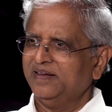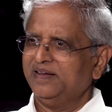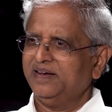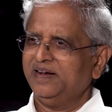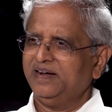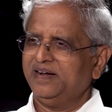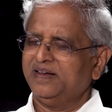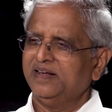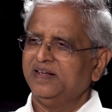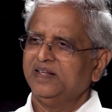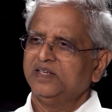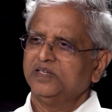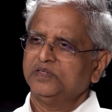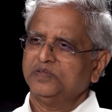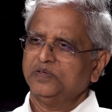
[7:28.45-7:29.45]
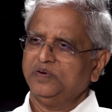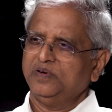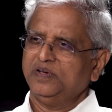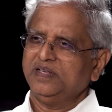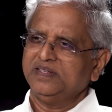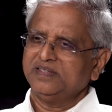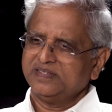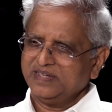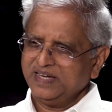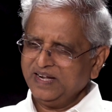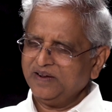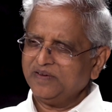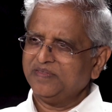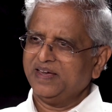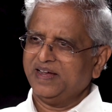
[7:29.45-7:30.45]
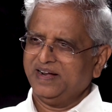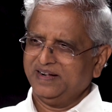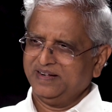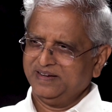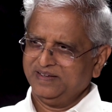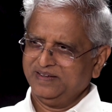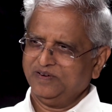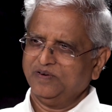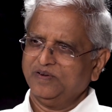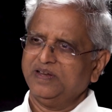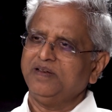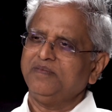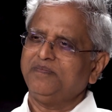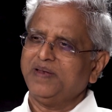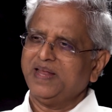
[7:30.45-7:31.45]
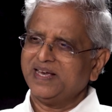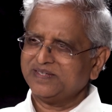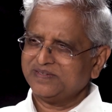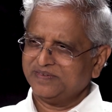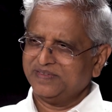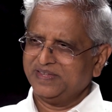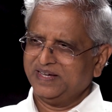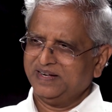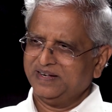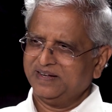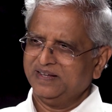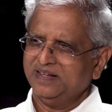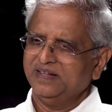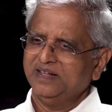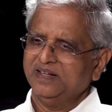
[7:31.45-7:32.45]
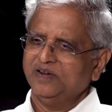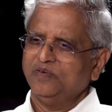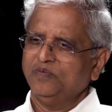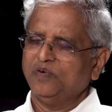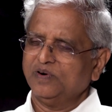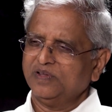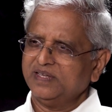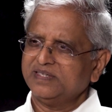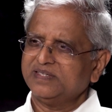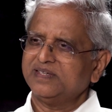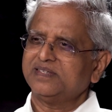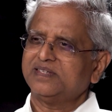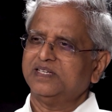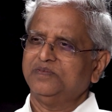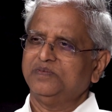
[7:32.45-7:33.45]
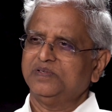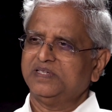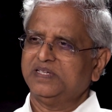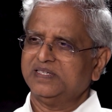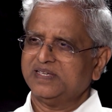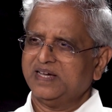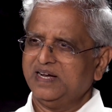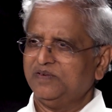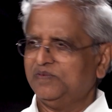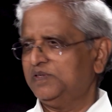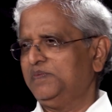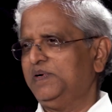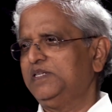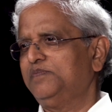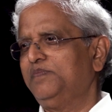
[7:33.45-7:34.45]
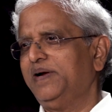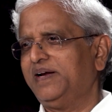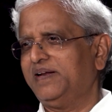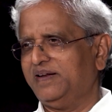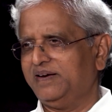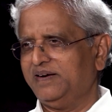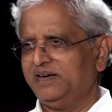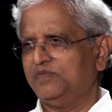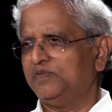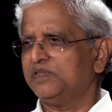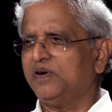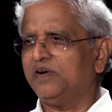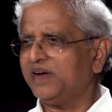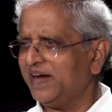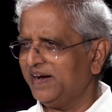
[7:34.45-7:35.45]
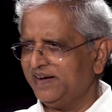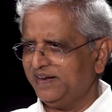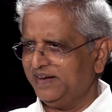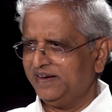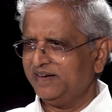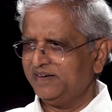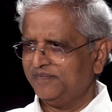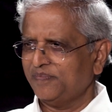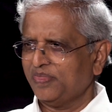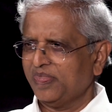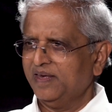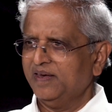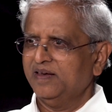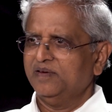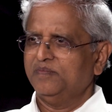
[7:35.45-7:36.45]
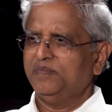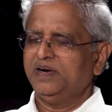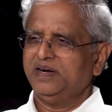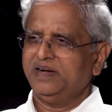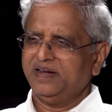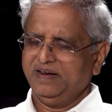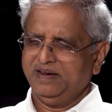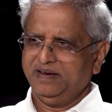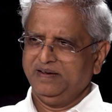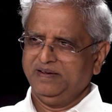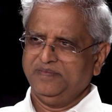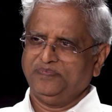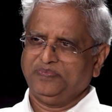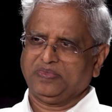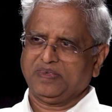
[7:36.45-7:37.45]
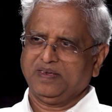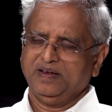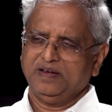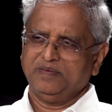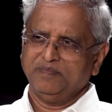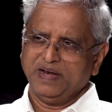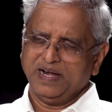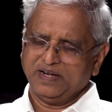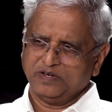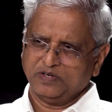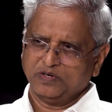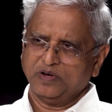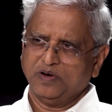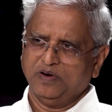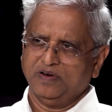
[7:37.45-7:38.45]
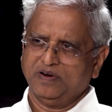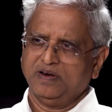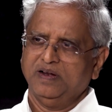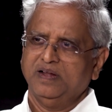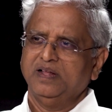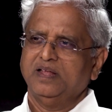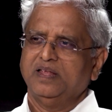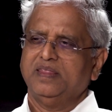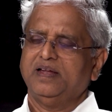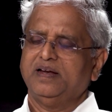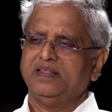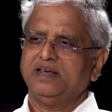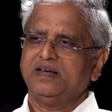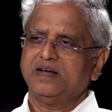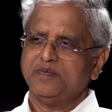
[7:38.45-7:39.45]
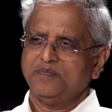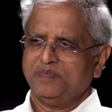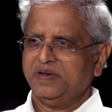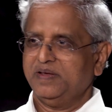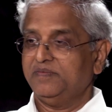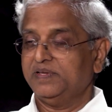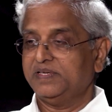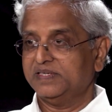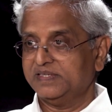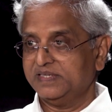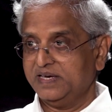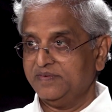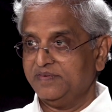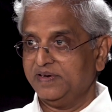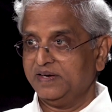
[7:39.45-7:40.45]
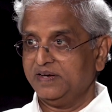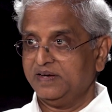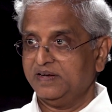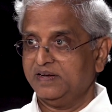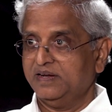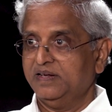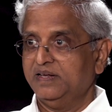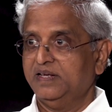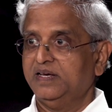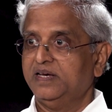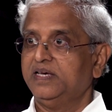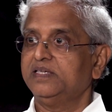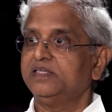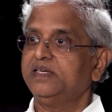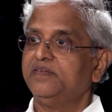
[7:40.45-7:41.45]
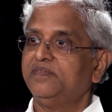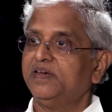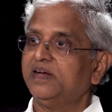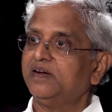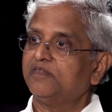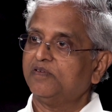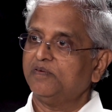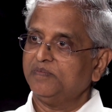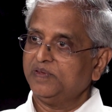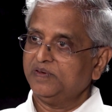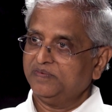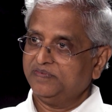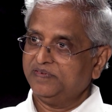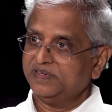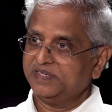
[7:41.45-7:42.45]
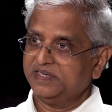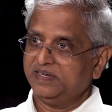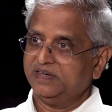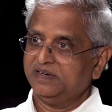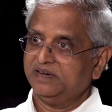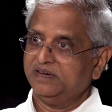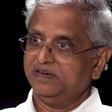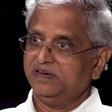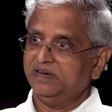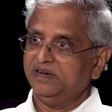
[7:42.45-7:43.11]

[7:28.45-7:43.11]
right? So instead of that, or in place of that, what the system was designed was much better. It was not ideal, but it made sure that the company which is giving it from the official